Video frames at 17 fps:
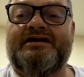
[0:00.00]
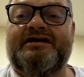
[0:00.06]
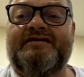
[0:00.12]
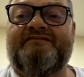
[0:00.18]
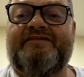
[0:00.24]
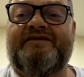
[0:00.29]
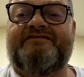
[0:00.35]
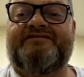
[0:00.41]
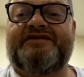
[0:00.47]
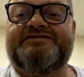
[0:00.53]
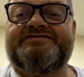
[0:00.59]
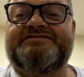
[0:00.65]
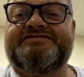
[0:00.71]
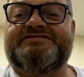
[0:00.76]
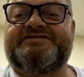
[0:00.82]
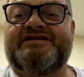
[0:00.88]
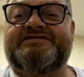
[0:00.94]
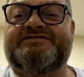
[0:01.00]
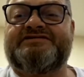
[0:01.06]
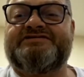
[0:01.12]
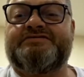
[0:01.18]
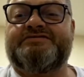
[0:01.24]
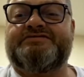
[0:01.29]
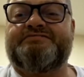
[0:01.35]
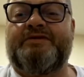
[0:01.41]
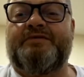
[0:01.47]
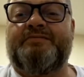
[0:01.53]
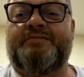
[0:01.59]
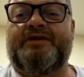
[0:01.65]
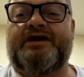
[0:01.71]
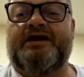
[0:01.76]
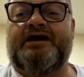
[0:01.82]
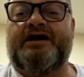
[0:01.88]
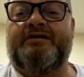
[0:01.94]
50s and 60s was booming
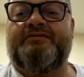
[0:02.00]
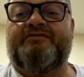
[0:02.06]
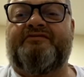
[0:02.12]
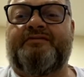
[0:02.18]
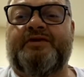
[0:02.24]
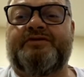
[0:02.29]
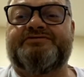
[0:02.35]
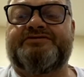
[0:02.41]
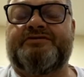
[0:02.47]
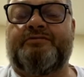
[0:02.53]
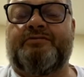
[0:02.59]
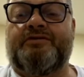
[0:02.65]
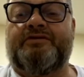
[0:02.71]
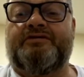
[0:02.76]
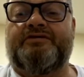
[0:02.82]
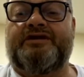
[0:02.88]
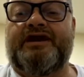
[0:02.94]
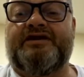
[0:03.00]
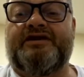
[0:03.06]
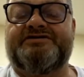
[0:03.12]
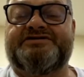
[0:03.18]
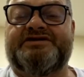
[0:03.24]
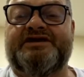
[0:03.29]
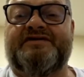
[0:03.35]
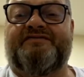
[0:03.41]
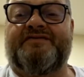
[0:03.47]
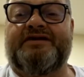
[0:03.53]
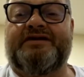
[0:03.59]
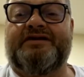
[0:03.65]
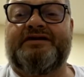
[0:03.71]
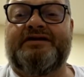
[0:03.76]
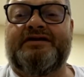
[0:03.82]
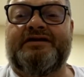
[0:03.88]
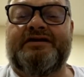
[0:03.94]
economy for most of the world. Now it's different.
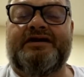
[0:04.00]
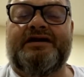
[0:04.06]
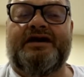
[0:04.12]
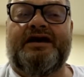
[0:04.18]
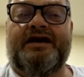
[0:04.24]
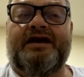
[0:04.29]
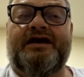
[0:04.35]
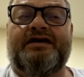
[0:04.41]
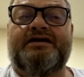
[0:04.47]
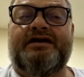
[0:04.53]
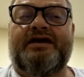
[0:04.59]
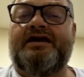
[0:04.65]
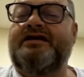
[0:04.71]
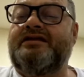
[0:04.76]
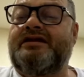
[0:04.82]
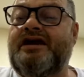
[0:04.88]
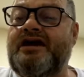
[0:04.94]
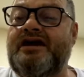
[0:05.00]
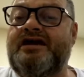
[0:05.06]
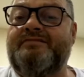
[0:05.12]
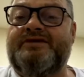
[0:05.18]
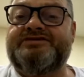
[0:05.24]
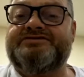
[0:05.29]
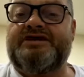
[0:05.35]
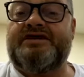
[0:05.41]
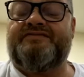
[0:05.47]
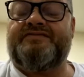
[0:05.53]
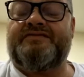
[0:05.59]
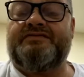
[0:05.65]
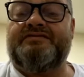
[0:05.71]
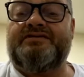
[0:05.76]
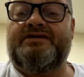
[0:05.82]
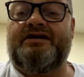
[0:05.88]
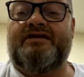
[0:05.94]
Yeah, the economy is different.
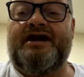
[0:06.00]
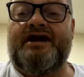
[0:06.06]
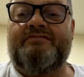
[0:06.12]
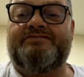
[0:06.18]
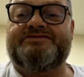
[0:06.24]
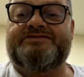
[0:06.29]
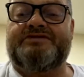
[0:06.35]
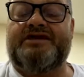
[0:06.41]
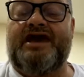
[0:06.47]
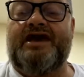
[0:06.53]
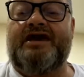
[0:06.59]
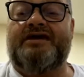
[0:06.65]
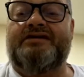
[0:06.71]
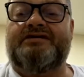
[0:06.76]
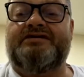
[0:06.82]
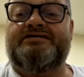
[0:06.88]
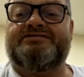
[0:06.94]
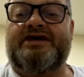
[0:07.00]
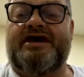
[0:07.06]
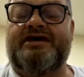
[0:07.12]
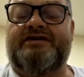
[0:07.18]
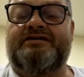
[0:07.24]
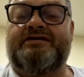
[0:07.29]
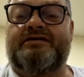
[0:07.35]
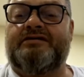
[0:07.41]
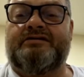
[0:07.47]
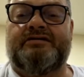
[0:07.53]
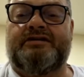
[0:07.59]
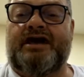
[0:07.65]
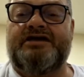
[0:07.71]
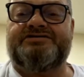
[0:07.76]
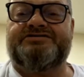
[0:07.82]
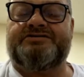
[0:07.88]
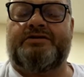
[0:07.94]
I was in the 80s.
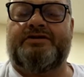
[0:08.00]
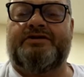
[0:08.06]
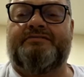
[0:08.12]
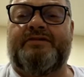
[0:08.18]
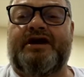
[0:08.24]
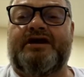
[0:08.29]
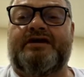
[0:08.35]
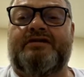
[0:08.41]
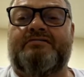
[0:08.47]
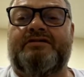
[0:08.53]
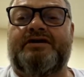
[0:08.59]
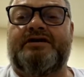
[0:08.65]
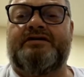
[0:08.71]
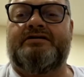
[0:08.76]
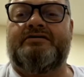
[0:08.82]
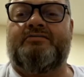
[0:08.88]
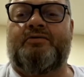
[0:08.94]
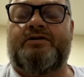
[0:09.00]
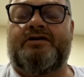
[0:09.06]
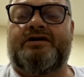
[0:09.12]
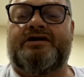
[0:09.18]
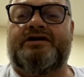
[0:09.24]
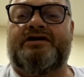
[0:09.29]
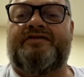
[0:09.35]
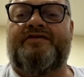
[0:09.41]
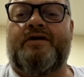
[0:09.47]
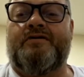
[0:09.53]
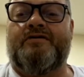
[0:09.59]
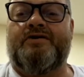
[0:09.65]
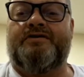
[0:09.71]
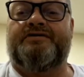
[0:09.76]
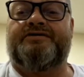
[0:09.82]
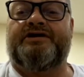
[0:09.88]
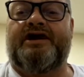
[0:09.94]
I started my career in working in the
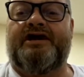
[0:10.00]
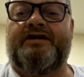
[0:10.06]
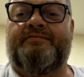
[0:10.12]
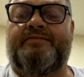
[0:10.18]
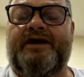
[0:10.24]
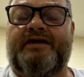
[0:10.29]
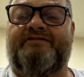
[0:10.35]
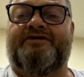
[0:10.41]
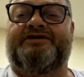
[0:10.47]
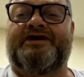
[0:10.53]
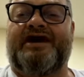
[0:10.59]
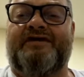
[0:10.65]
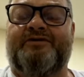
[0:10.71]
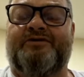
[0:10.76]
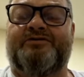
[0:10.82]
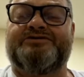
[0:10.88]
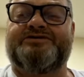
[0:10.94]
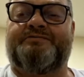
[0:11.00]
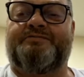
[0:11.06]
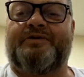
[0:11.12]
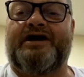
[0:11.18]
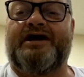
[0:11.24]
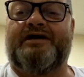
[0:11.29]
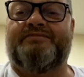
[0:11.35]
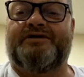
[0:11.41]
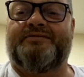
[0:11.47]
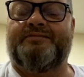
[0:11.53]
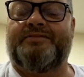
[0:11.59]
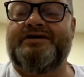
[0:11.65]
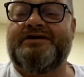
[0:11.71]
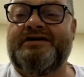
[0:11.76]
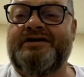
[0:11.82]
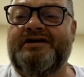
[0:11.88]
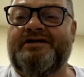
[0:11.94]
hard type. Every time there was a problem,
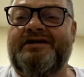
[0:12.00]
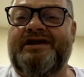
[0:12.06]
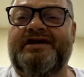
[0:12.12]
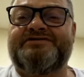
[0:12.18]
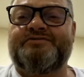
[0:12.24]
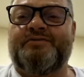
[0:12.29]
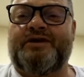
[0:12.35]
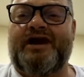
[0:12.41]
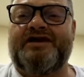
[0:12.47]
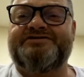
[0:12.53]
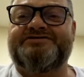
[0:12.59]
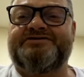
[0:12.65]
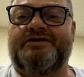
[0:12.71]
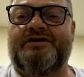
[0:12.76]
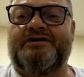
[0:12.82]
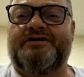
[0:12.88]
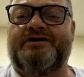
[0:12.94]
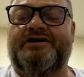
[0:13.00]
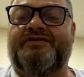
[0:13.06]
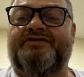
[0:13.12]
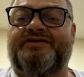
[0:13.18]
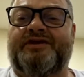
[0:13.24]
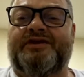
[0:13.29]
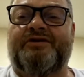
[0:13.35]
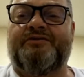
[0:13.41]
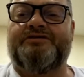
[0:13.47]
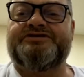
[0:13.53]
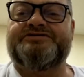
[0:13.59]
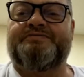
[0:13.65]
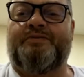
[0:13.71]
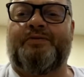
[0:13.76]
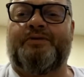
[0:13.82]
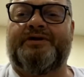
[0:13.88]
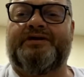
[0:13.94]
that's when I started at the lowest
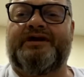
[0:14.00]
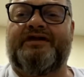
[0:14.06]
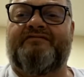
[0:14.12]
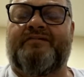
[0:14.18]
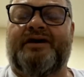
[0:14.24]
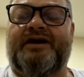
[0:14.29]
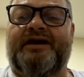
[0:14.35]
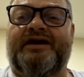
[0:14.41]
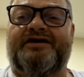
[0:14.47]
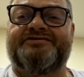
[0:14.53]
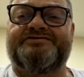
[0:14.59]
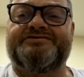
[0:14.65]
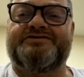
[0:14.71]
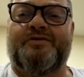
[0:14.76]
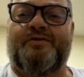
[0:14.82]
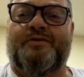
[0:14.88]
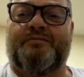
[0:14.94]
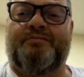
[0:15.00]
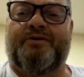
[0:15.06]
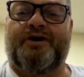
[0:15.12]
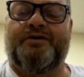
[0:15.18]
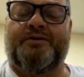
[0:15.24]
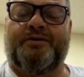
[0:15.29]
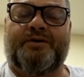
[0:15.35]
point. Everybody else is going broke.